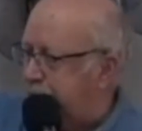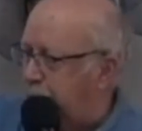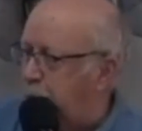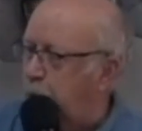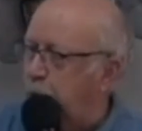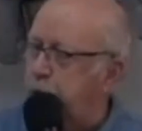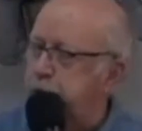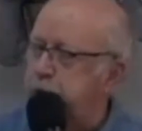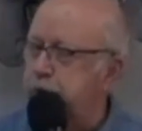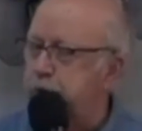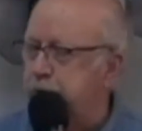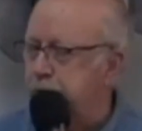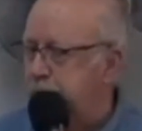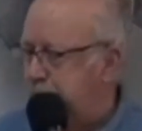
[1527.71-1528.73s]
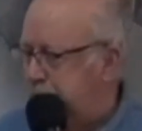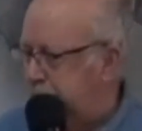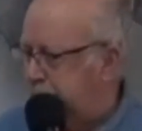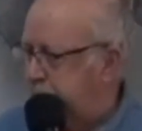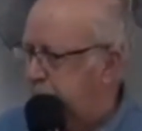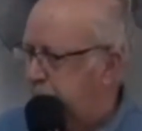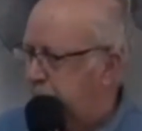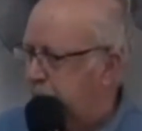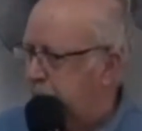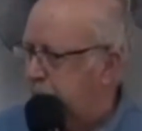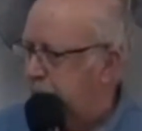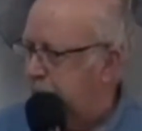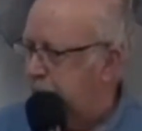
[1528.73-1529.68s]
course
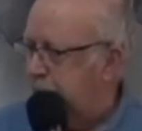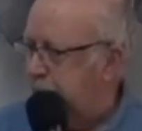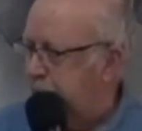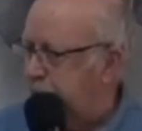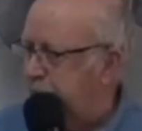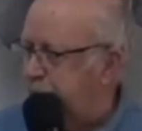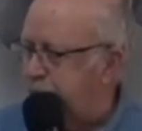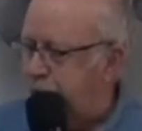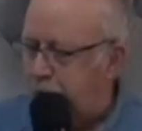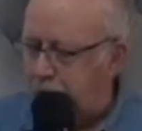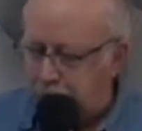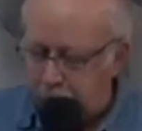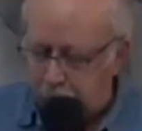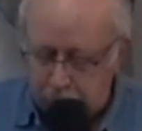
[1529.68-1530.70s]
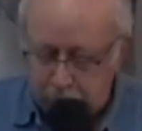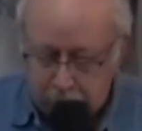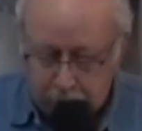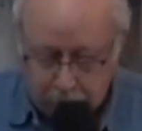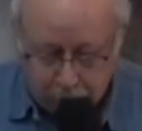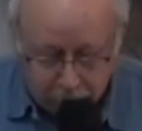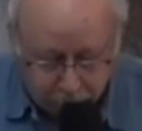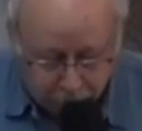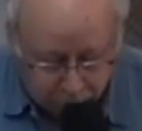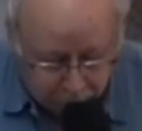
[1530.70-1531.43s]
to follow from the